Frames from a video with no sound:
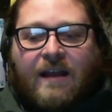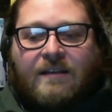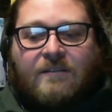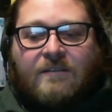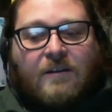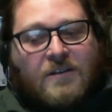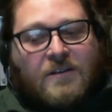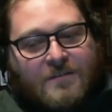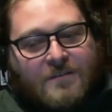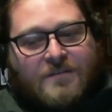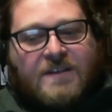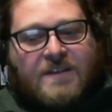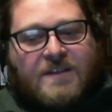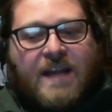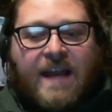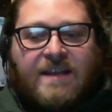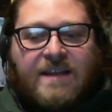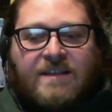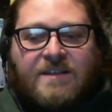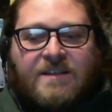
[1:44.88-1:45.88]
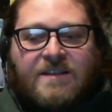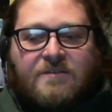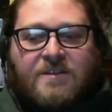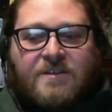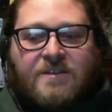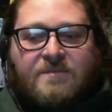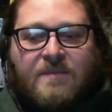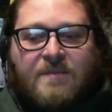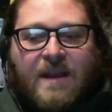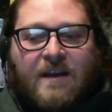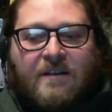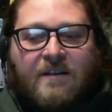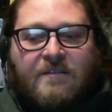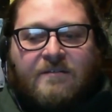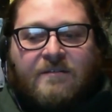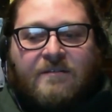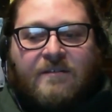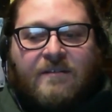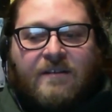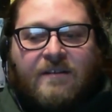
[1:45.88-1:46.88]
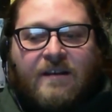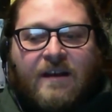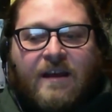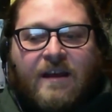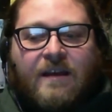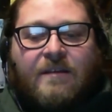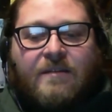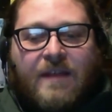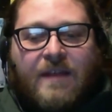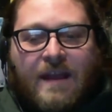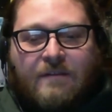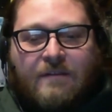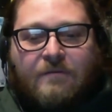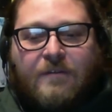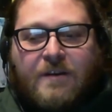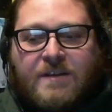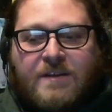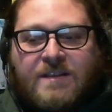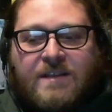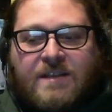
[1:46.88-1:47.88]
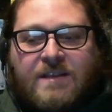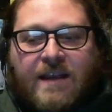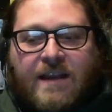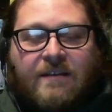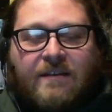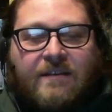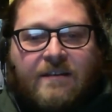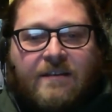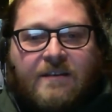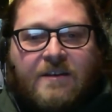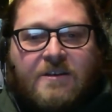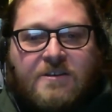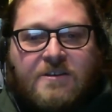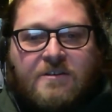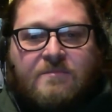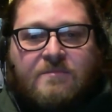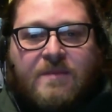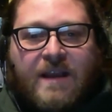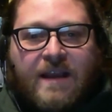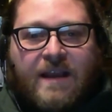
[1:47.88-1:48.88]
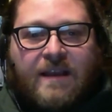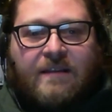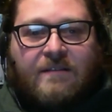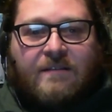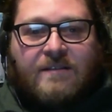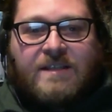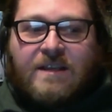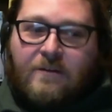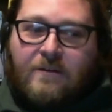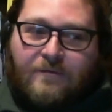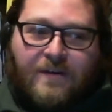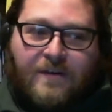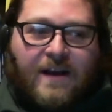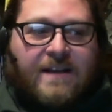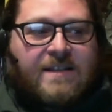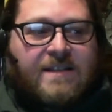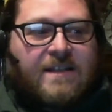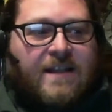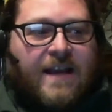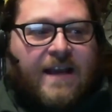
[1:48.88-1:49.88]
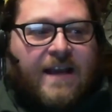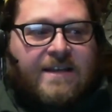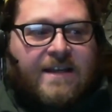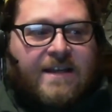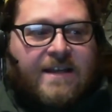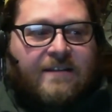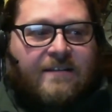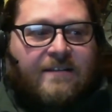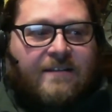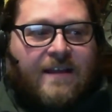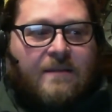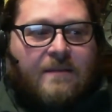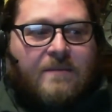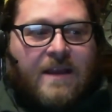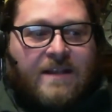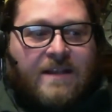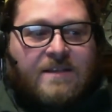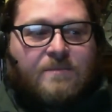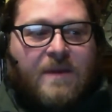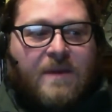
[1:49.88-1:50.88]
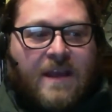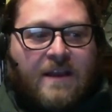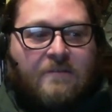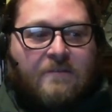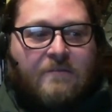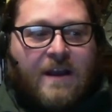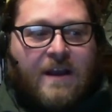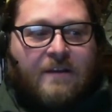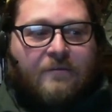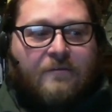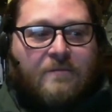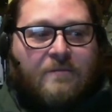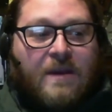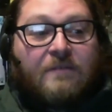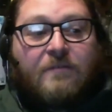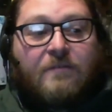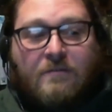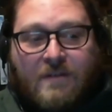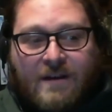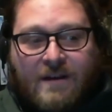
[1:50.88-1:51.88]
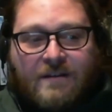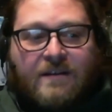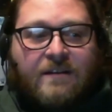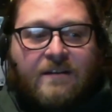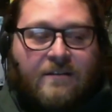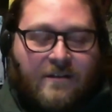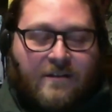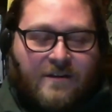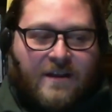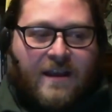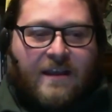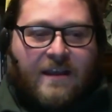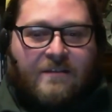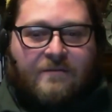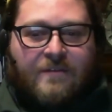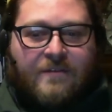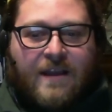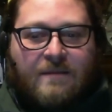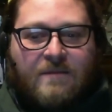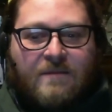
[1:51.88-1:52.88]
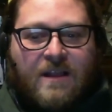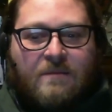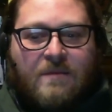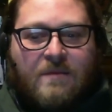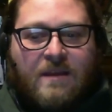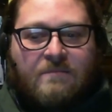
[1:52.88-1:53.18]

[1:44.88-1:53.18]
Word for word: loss of taste or smell, then firstly, you should be self isolating. That means being away from everyone, including other family